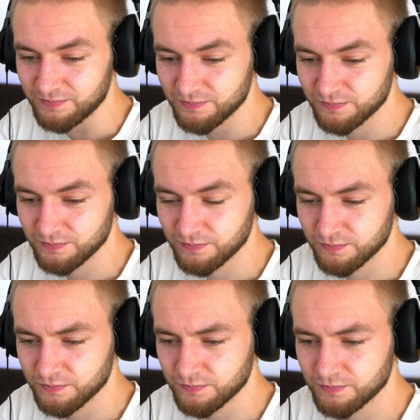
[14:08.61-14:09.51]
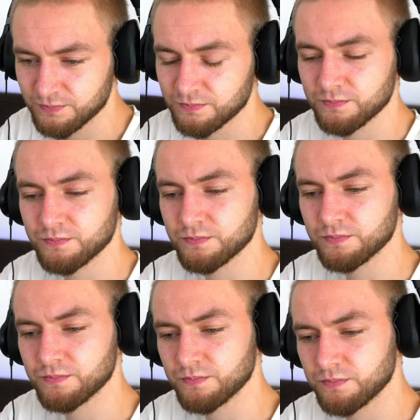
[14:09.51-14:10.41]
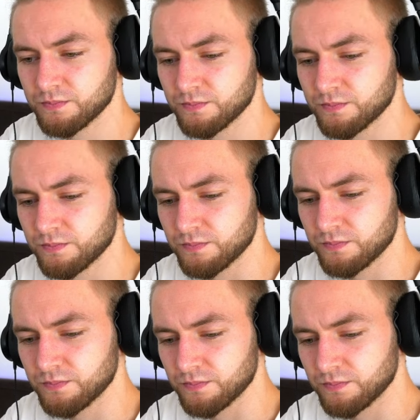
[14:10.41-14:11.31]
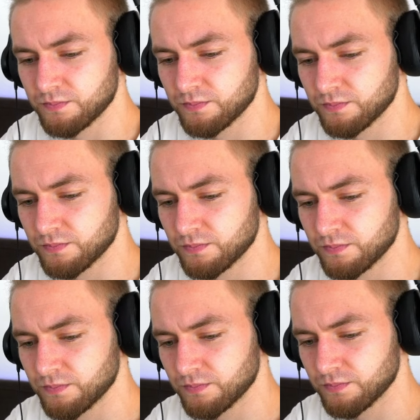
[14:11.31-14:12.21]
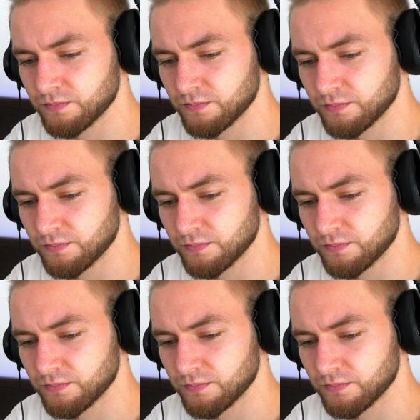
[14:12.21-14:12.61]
This person isn't speaking.